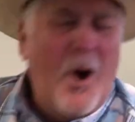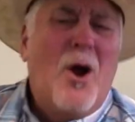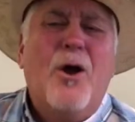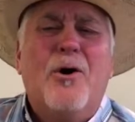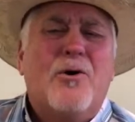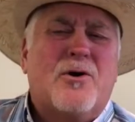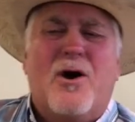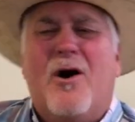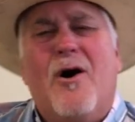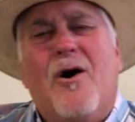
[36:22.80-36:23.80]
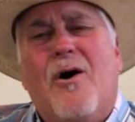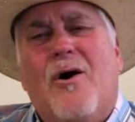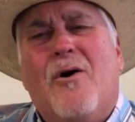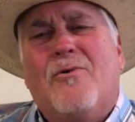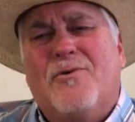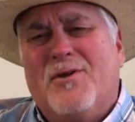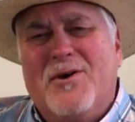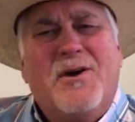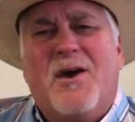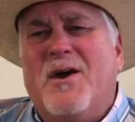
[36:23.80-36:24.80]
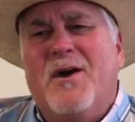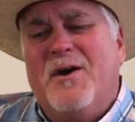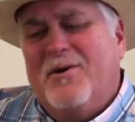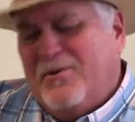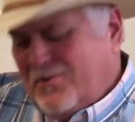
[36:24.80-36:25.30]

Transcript: world gone to hell,